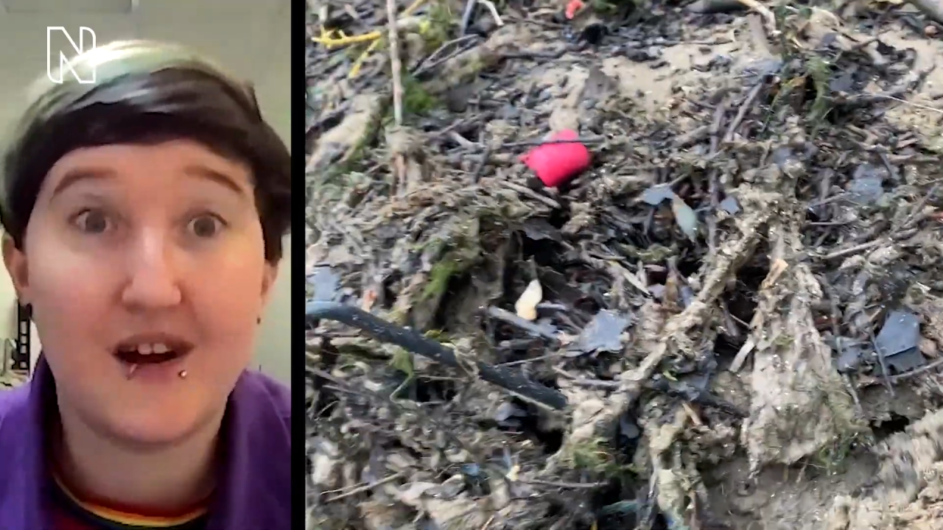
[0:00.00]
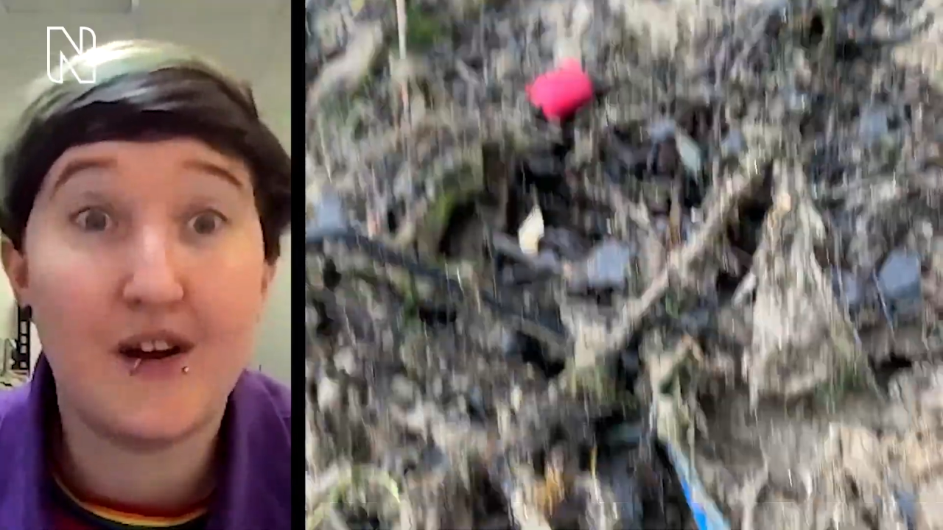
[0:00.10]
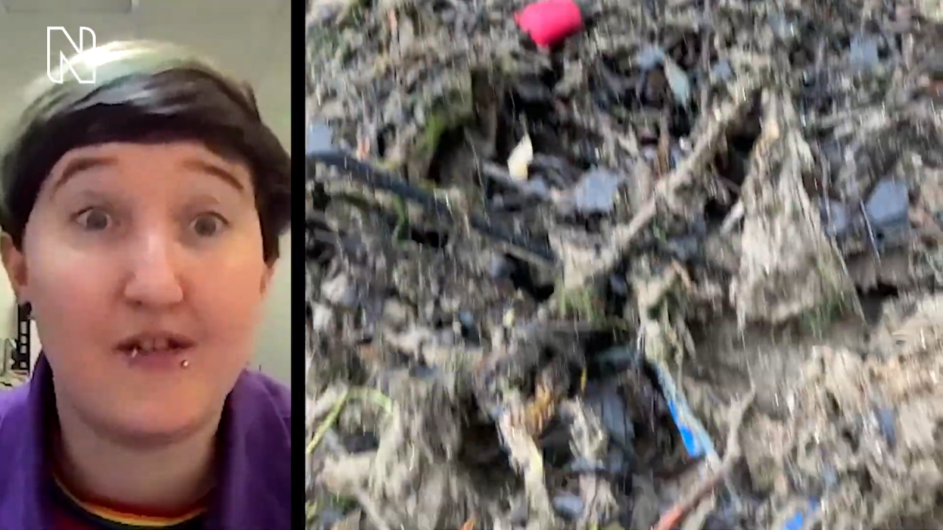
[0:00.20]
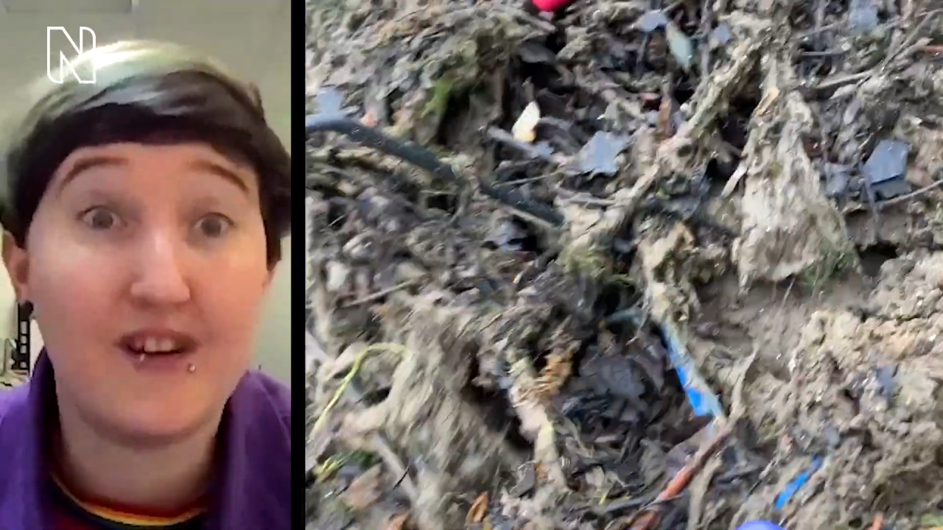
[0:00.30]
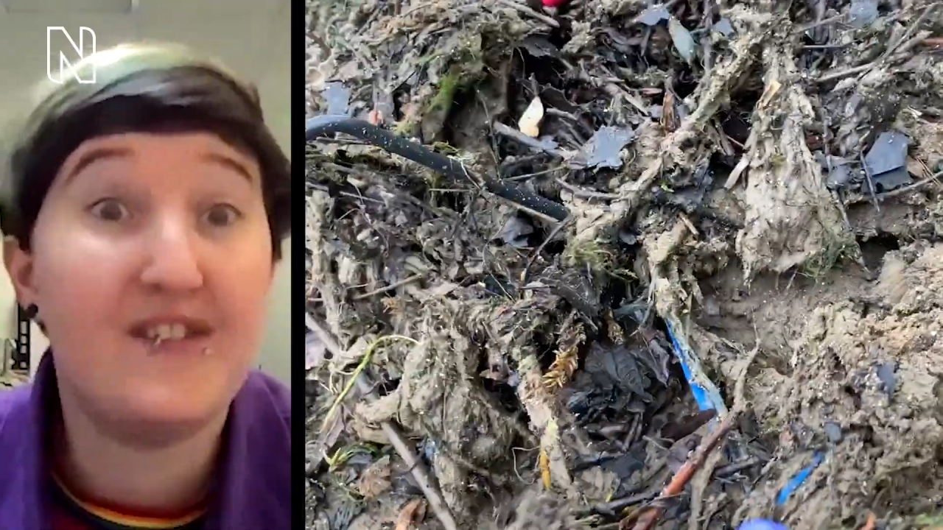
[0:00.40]

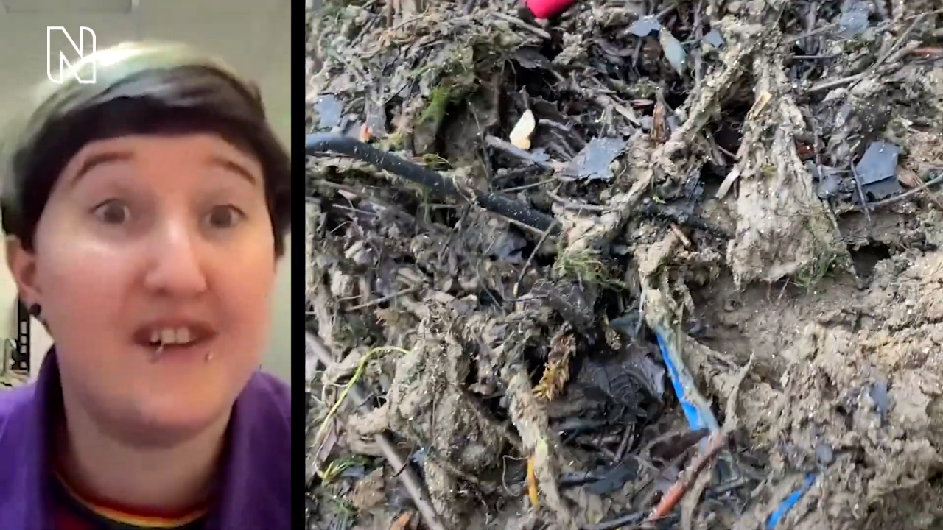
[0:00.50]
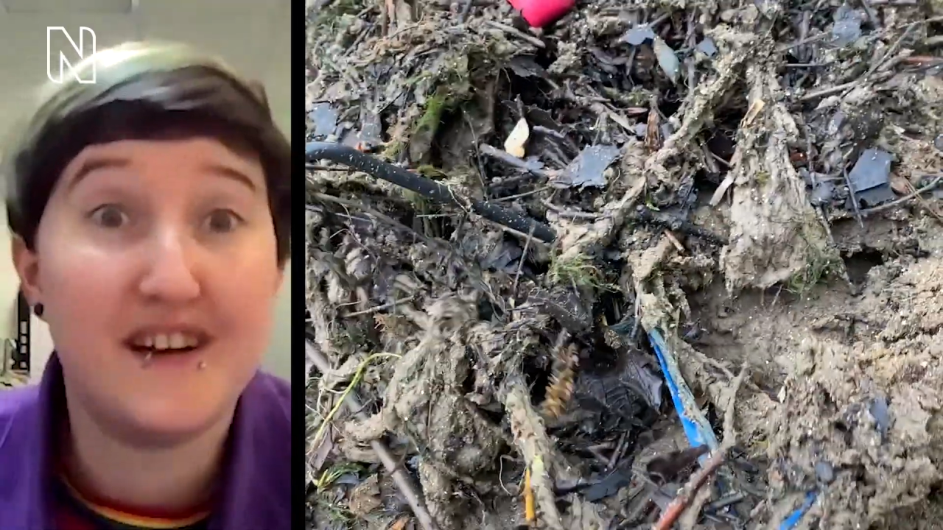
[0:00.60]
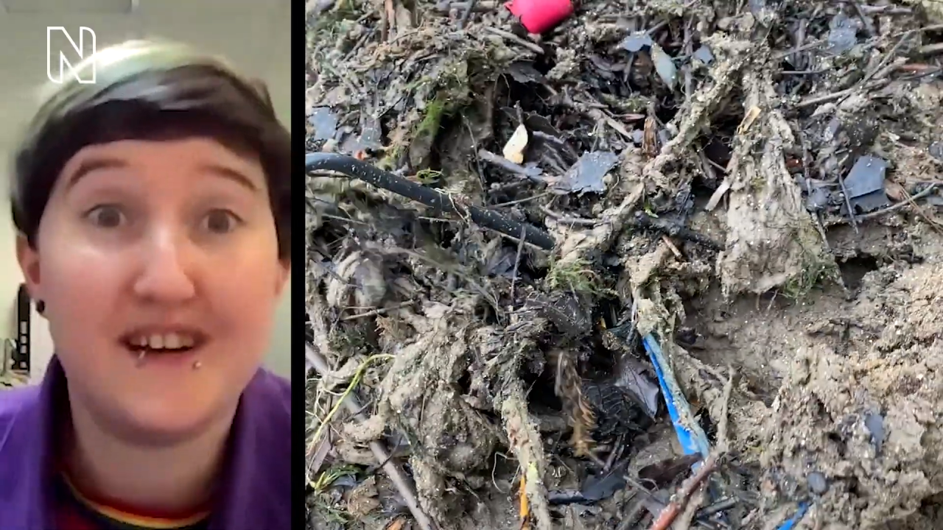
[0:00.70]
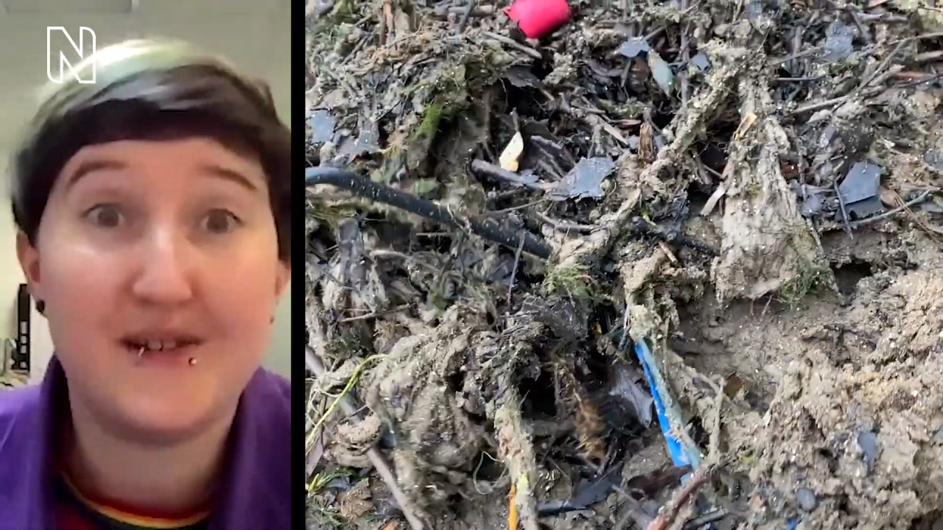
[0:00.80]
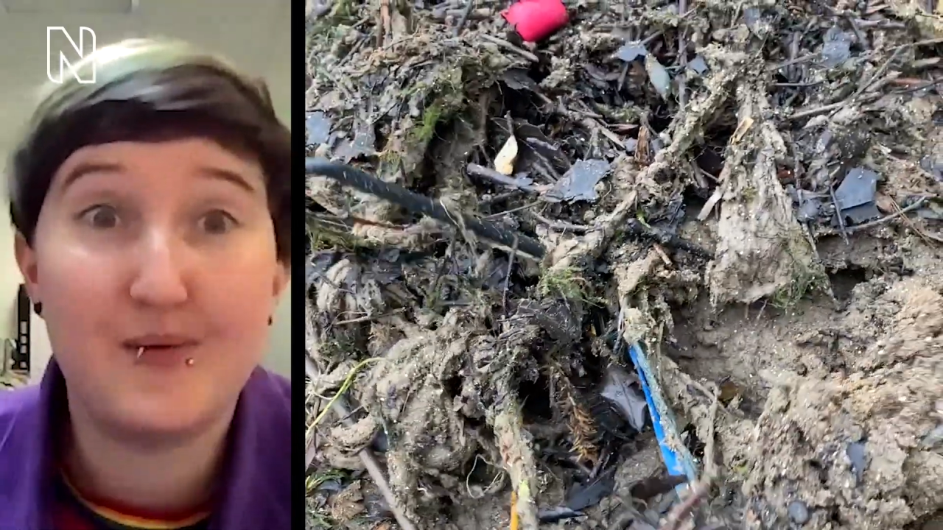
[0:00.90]

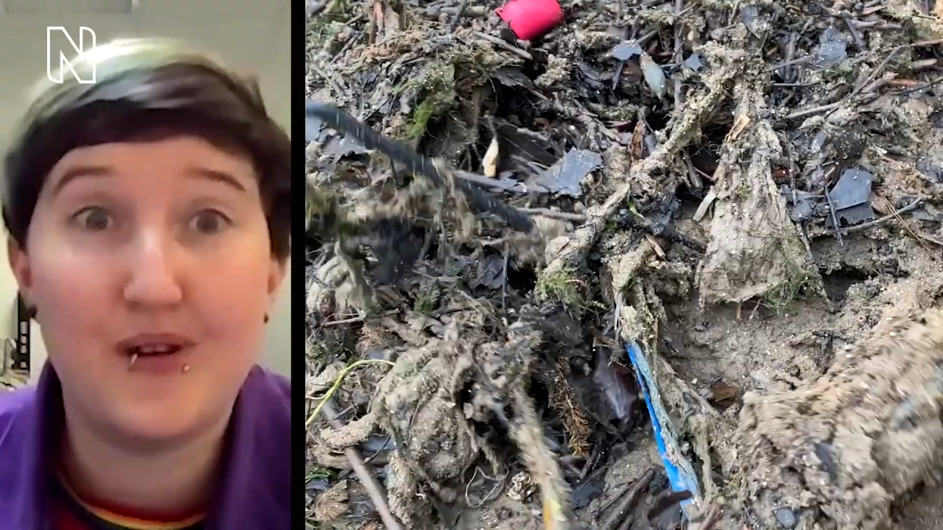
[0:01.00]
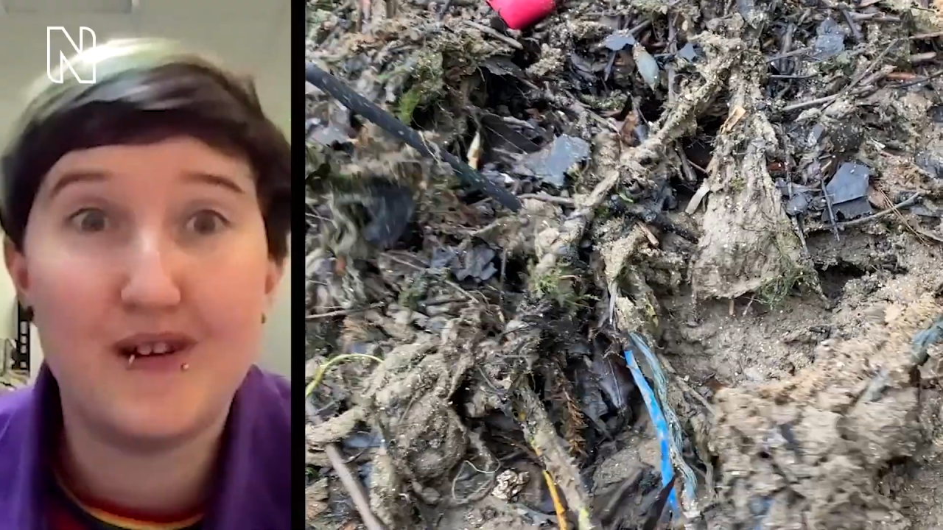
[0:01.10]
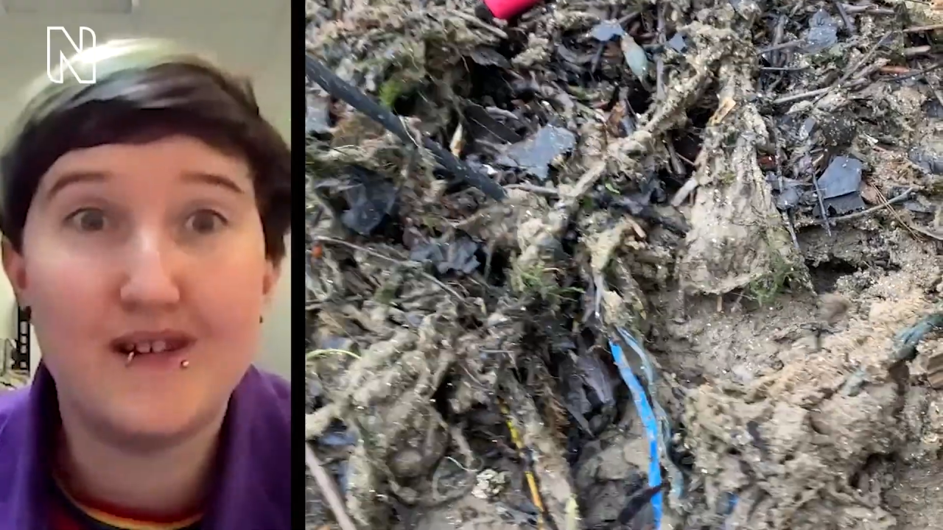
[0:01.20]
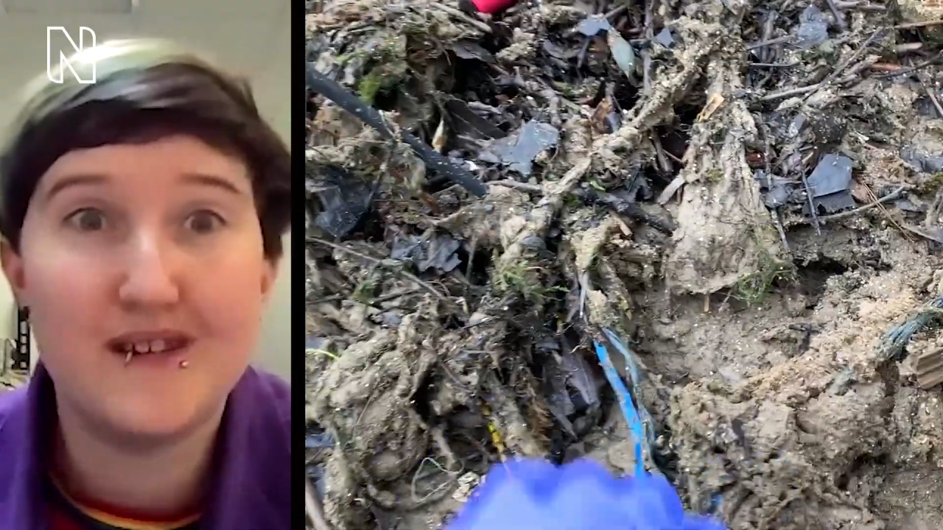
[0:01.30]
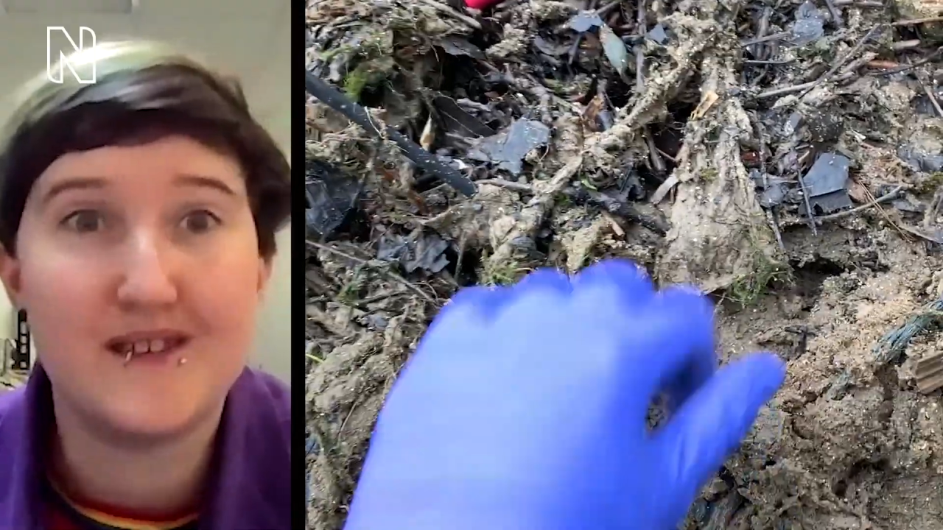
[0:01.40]
horrific what